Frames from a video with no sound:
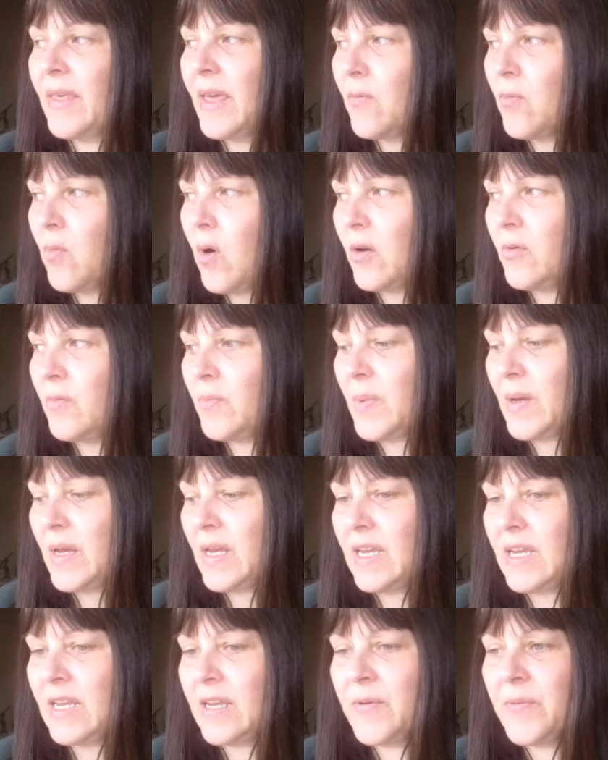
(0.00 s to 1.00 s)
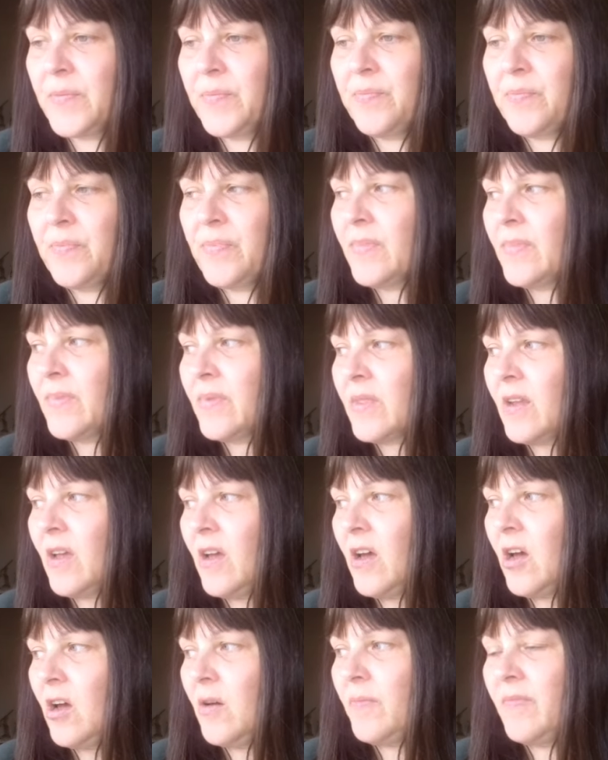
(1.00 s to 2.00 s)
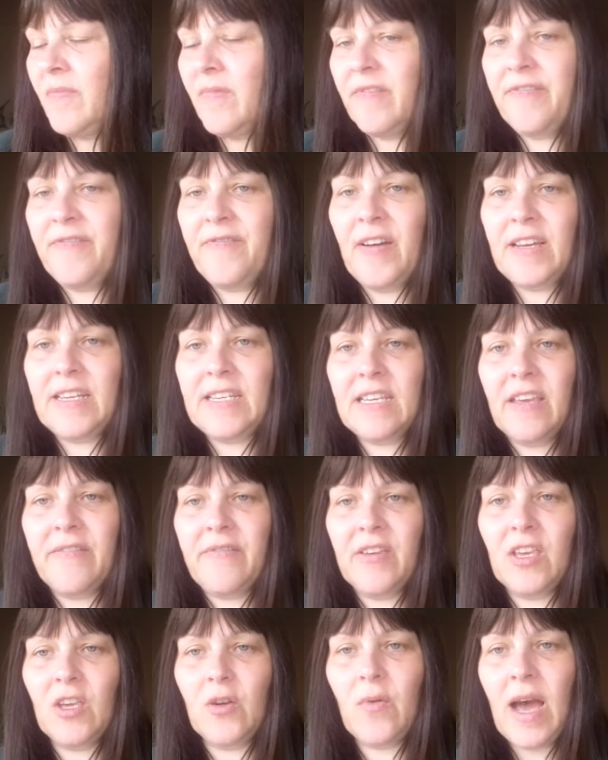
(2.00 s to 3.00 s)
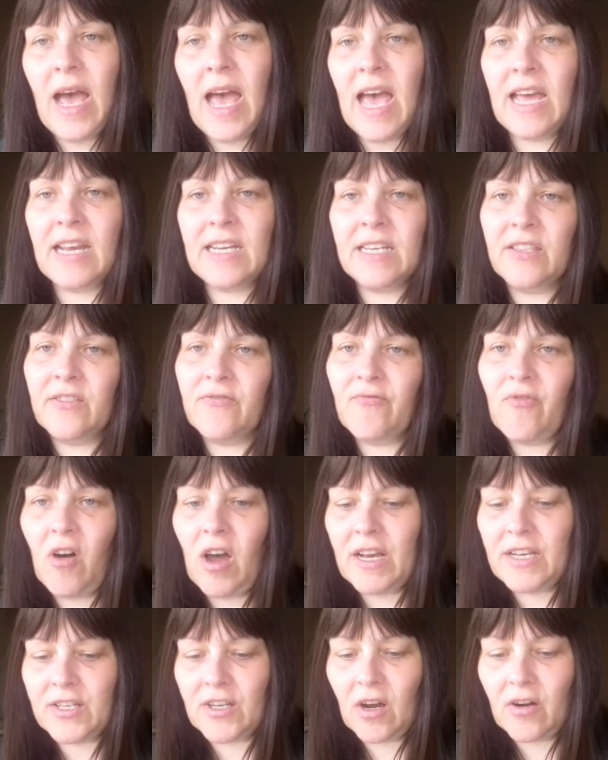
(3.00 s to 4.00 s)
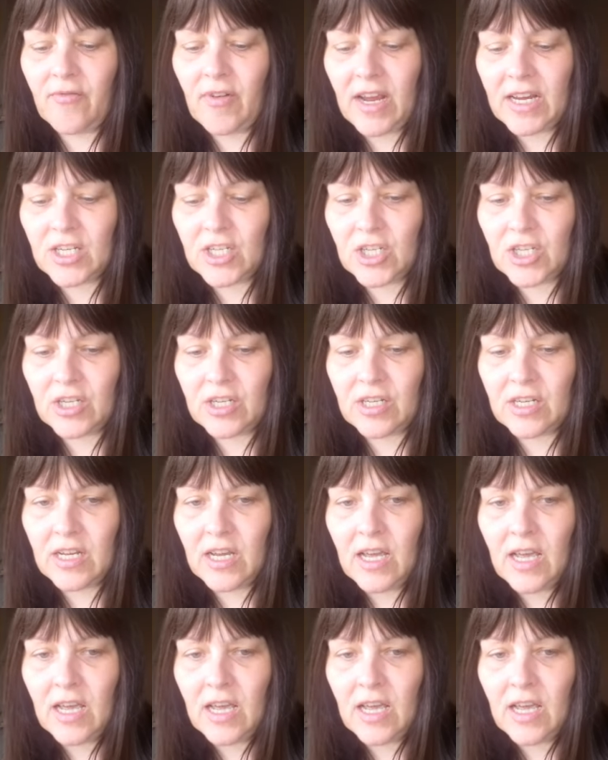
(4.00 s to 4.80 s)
they won't be fate giving you a hand in the right direction.